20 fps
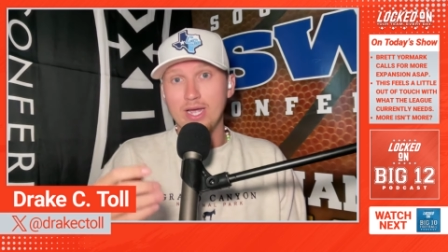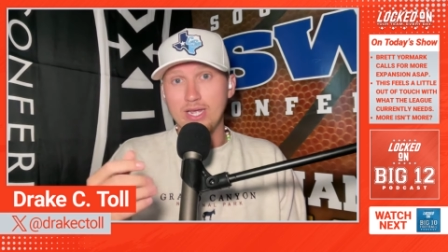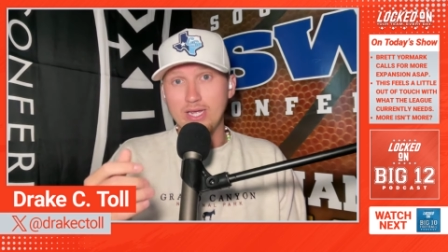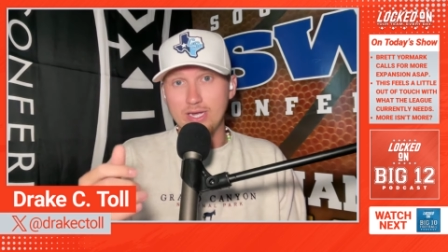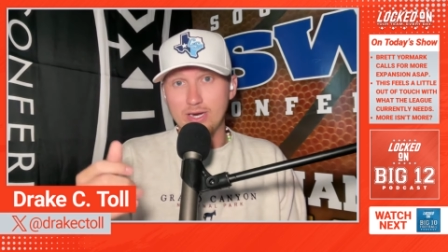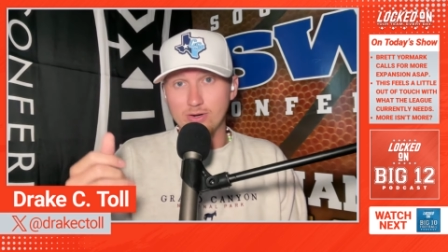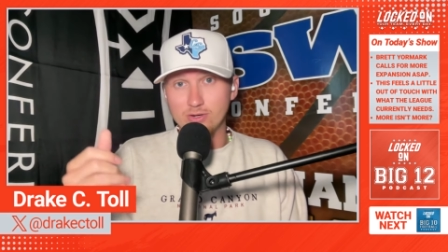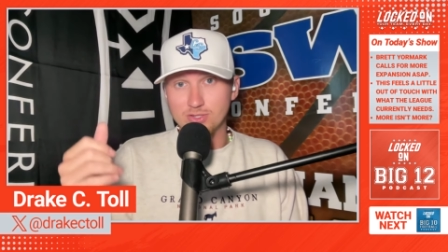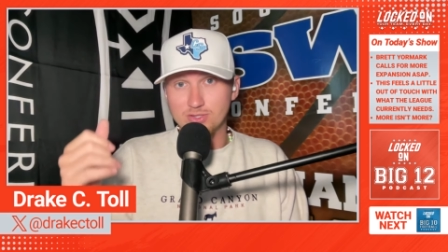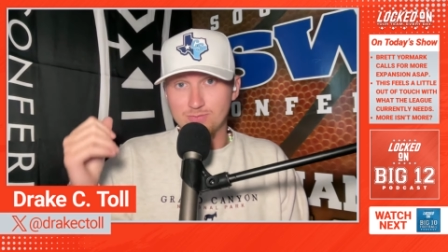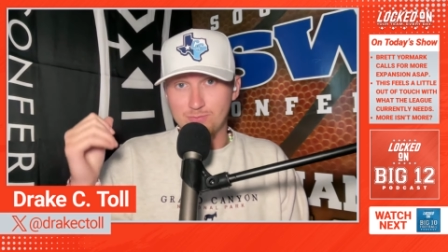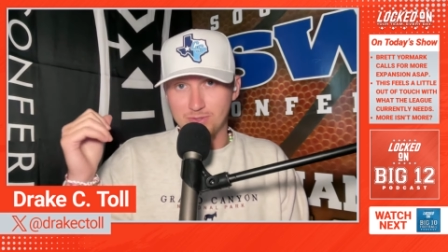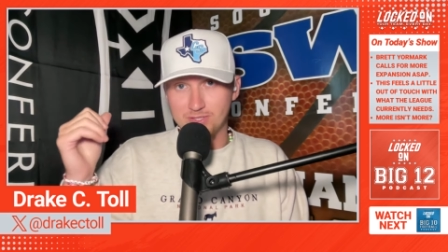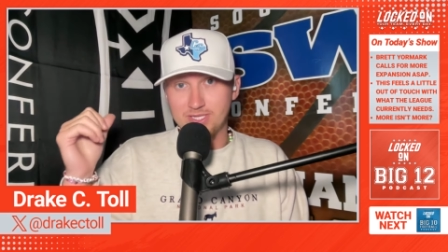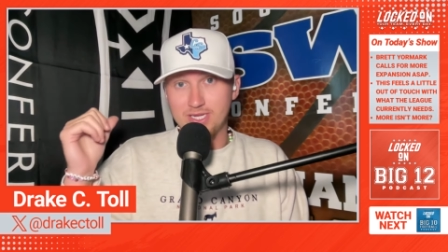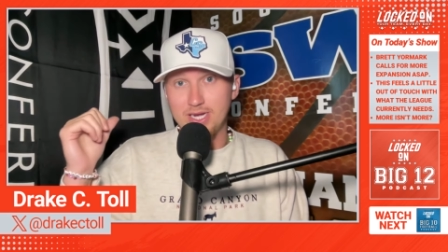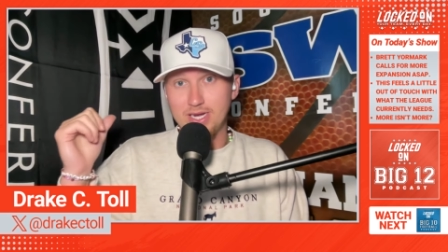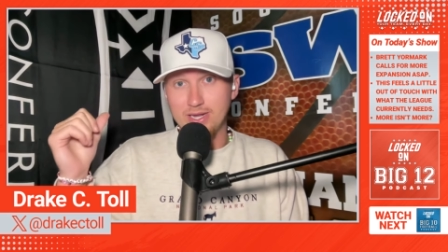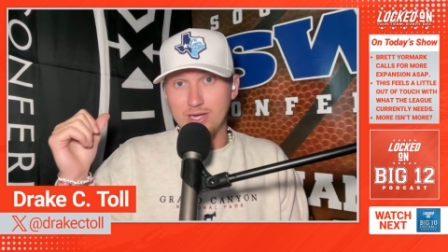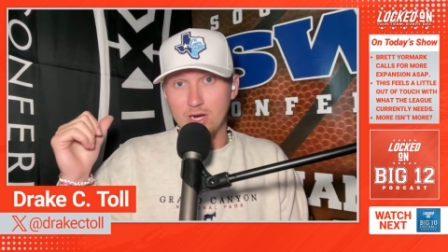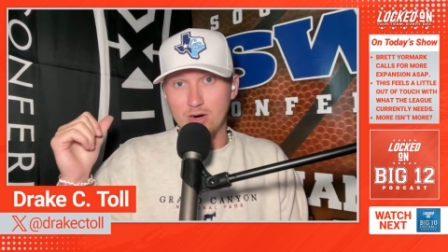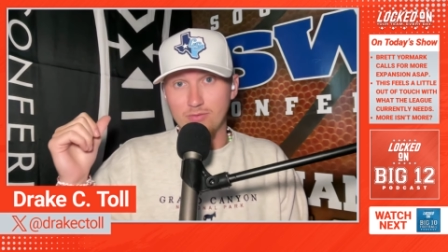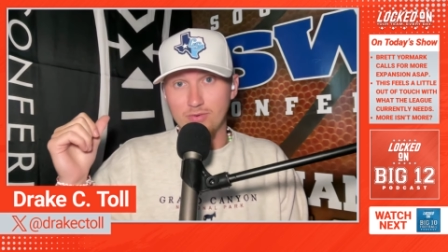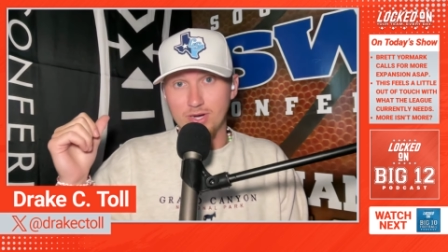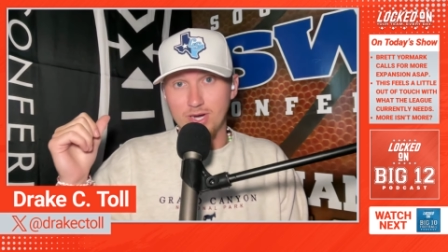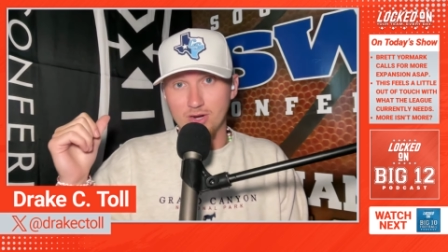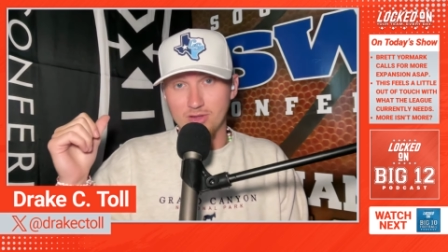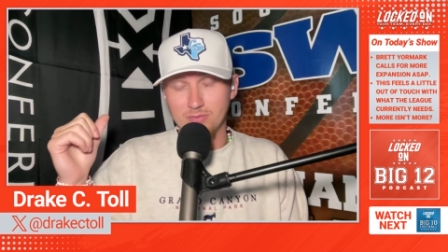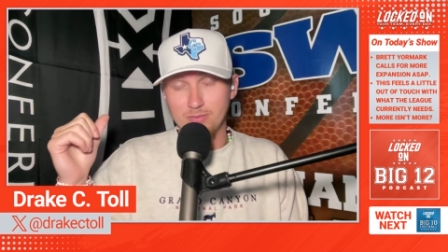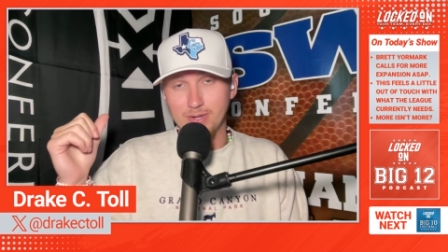he hears Petitti over
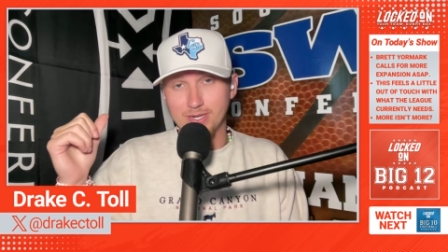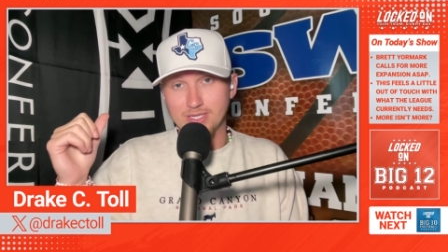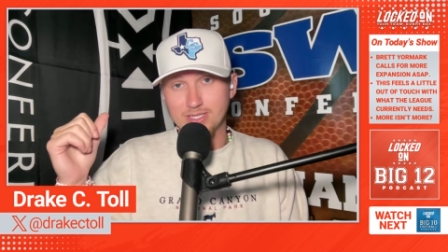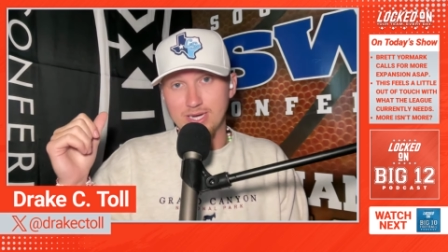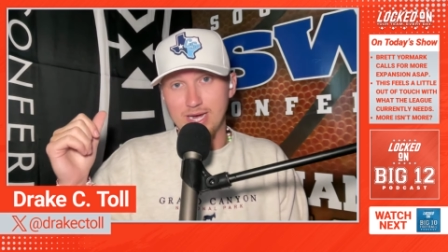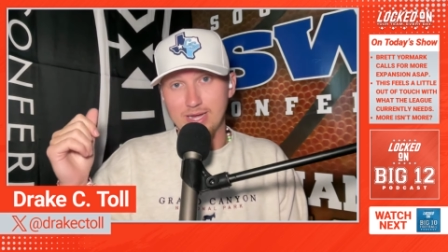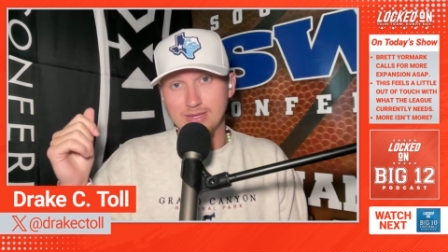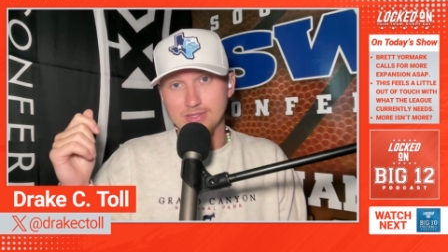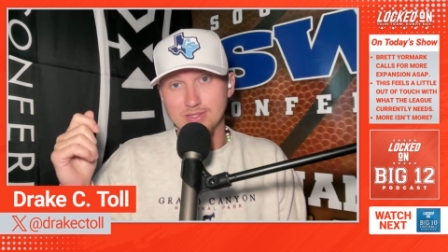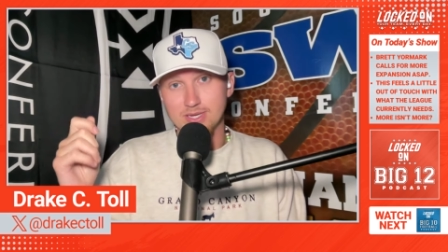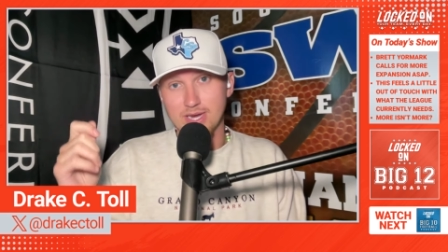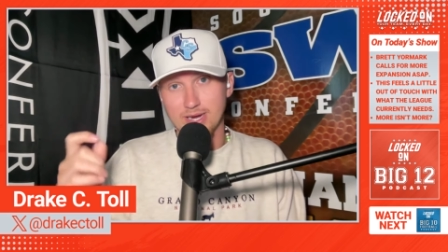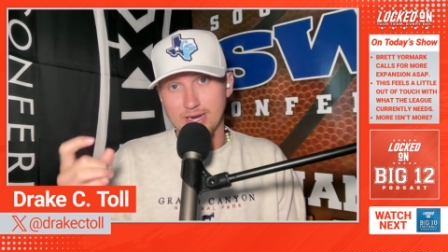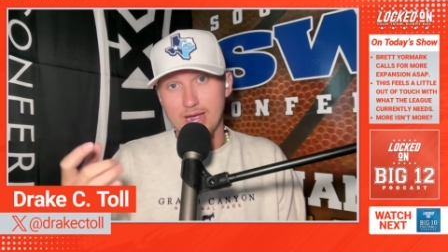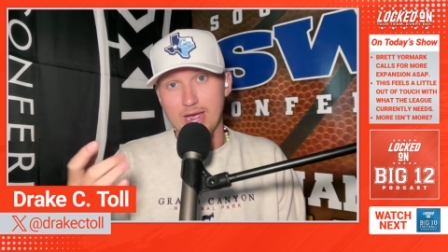here, the Big Ten, saying,